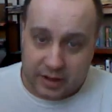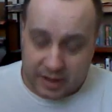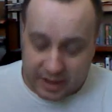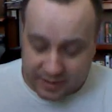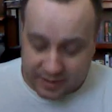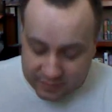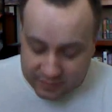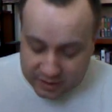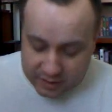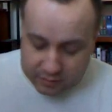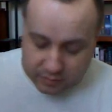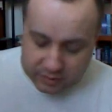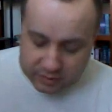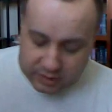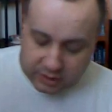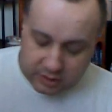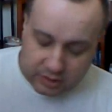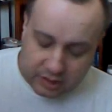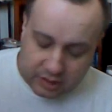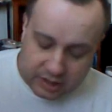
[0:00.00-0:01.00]
I have another
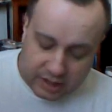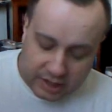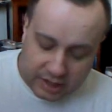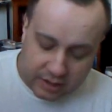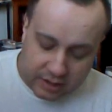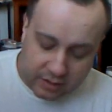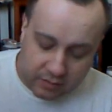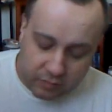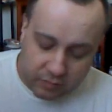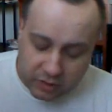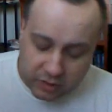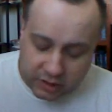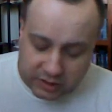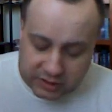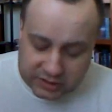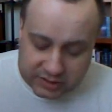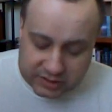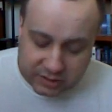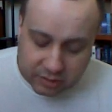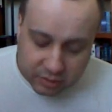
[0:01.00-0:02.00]
one that I want
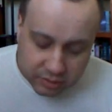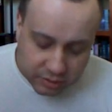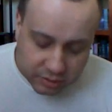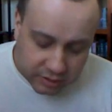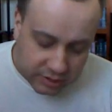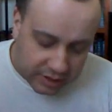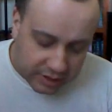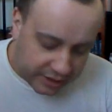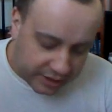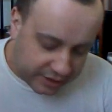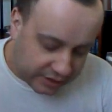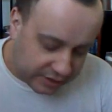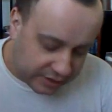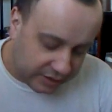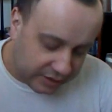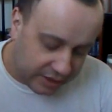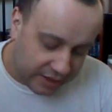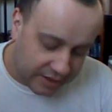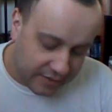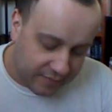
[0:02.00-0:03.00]
to start. I
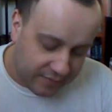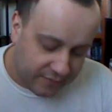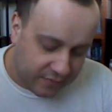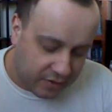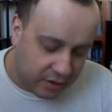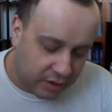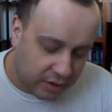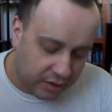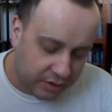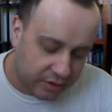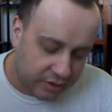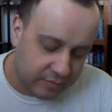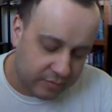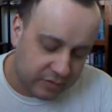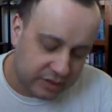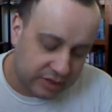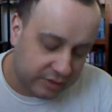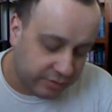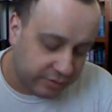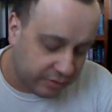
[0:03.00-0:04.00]
have all the
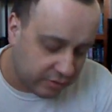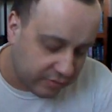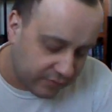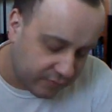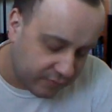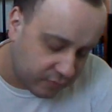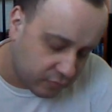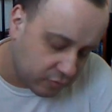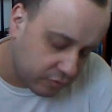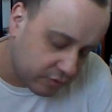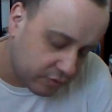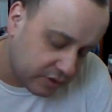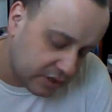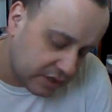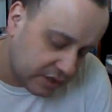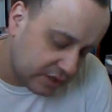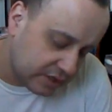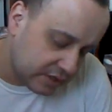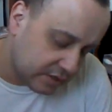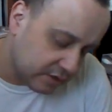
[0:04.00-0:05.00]
material for
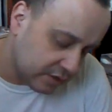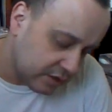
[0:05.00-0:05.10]
it.